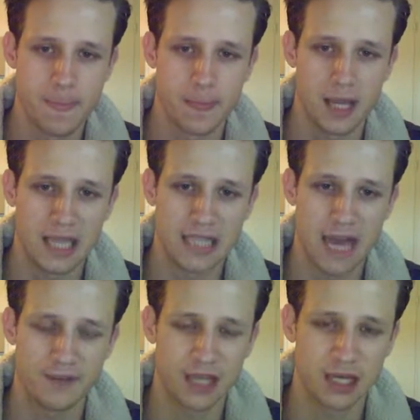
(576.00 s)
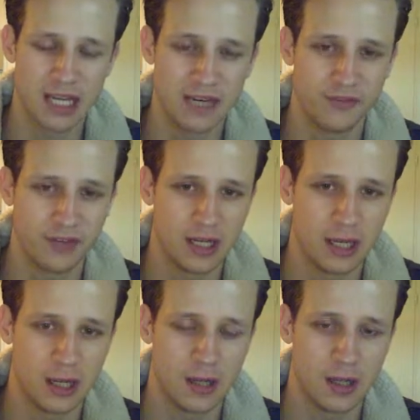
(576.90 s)
and having an infinite
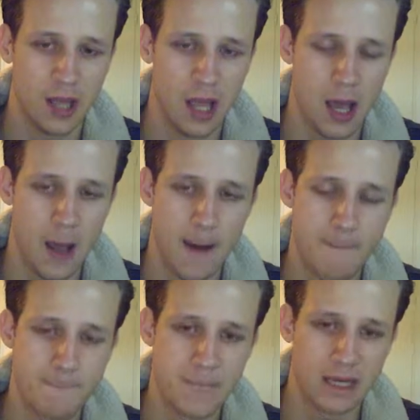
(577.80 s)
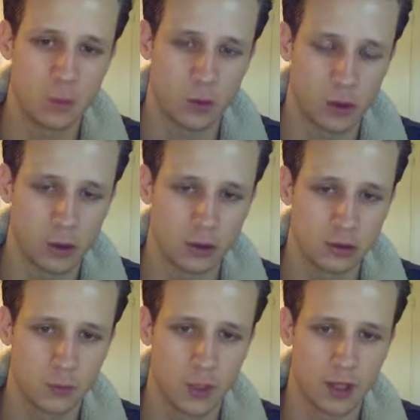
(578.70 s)
big
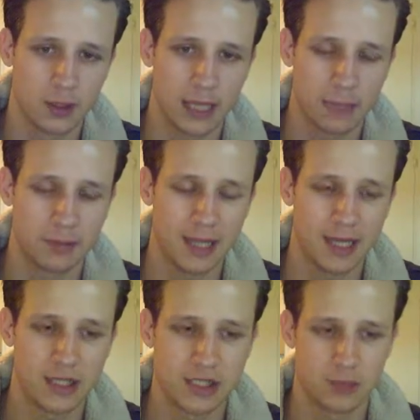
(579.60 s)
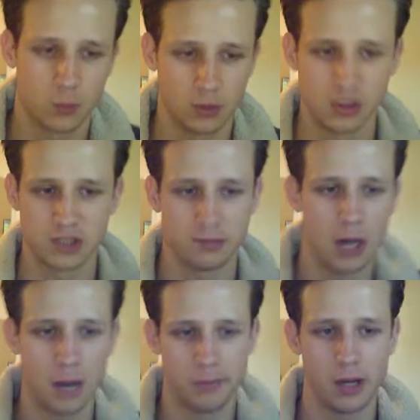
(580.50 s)
world where like planets will just
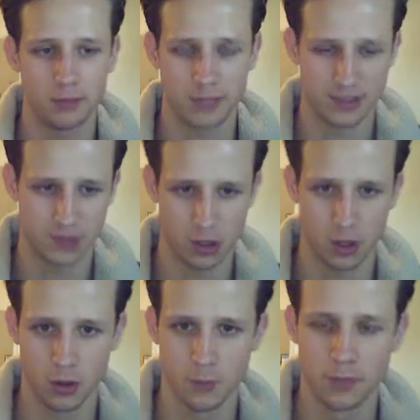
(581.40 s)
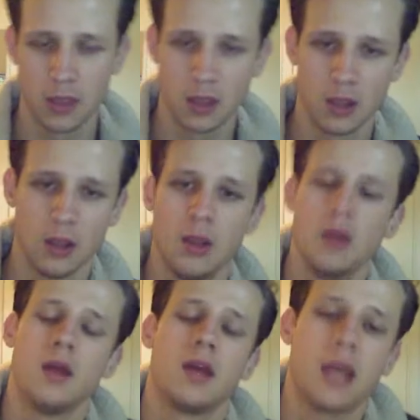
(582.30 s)
pop up as you go,
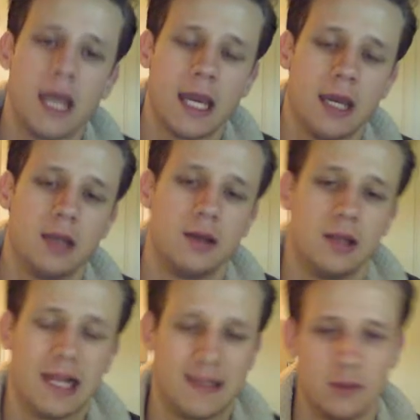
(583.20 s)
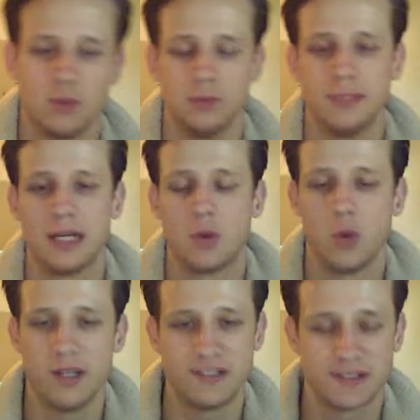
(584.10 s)
and like there will be
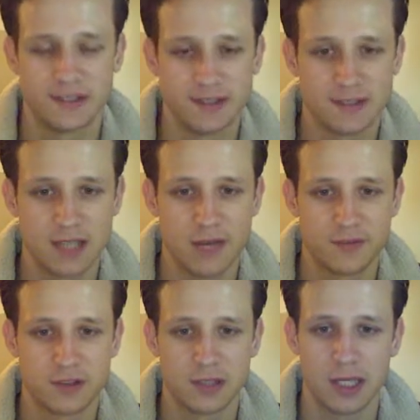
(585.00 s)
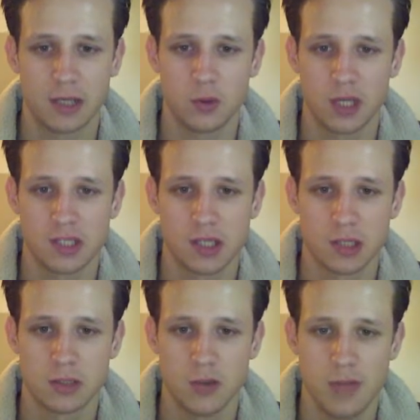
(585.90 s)
quests and stuff, so like you can
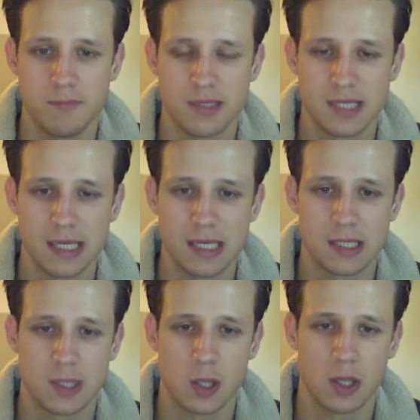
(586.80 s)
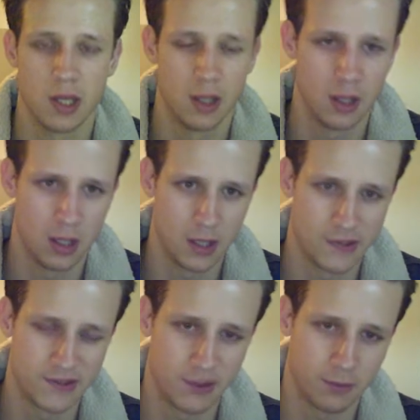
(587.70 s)
talk to NPCs on
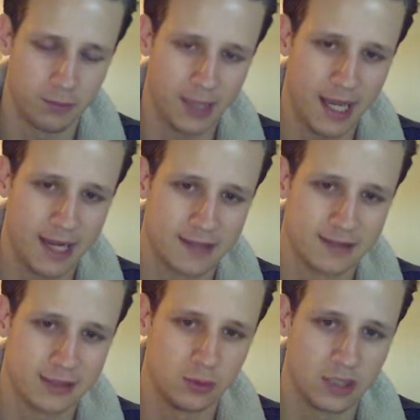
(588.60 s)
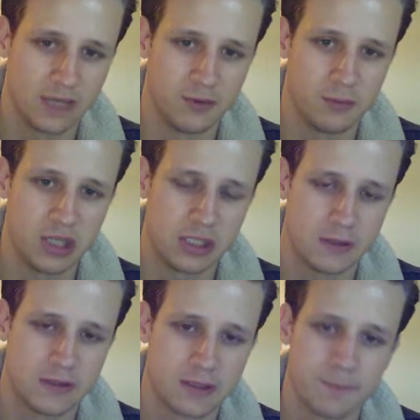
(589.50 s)
certain planets and they will give you
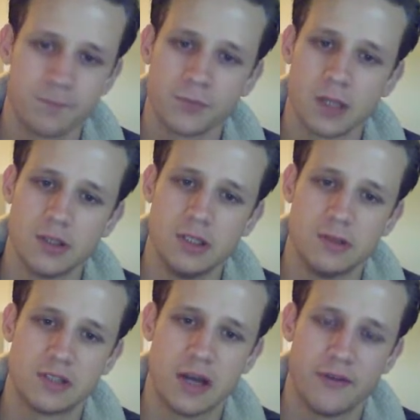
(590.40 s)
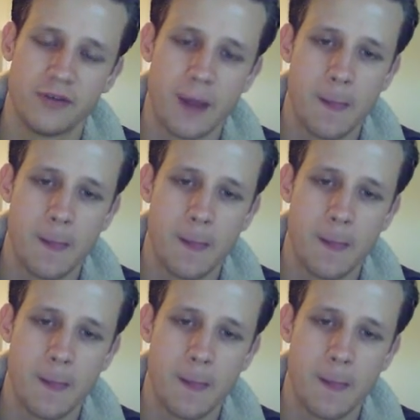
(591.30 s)
missions to do stuff.